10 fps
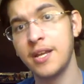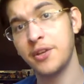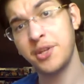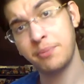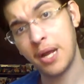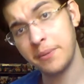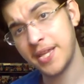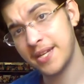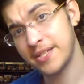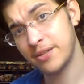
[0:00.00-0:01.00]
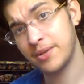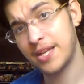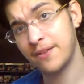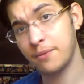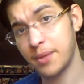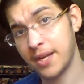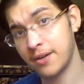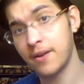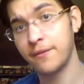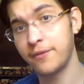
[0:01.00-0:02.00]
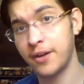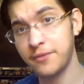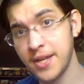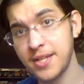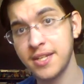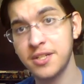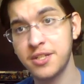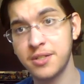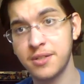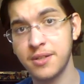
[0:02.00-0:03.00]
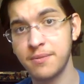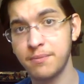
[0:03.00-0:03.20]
The only problem with that is it would give a player an unfair advantage